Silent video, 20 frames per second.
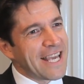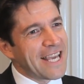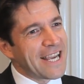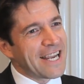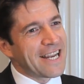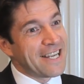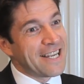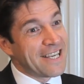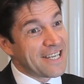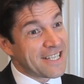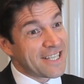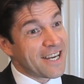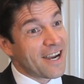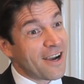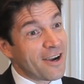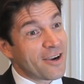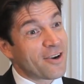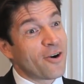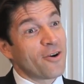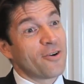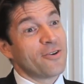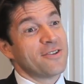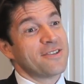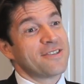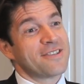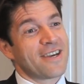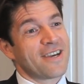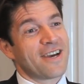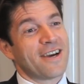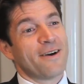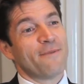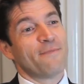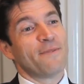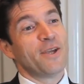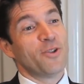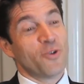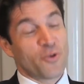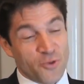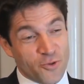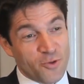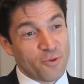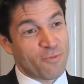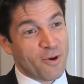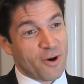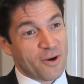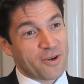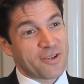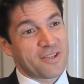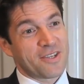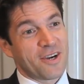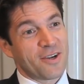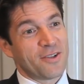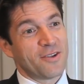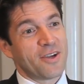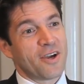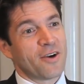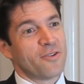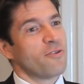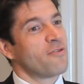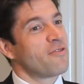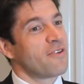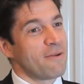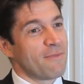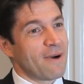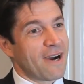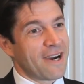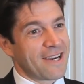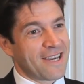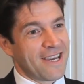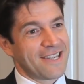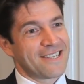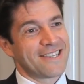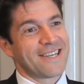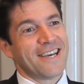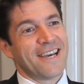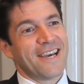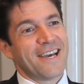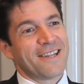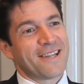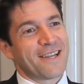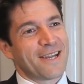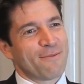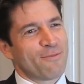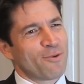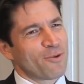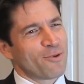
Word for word: English uh, coins um, in a shoebox on the, on the flea market that I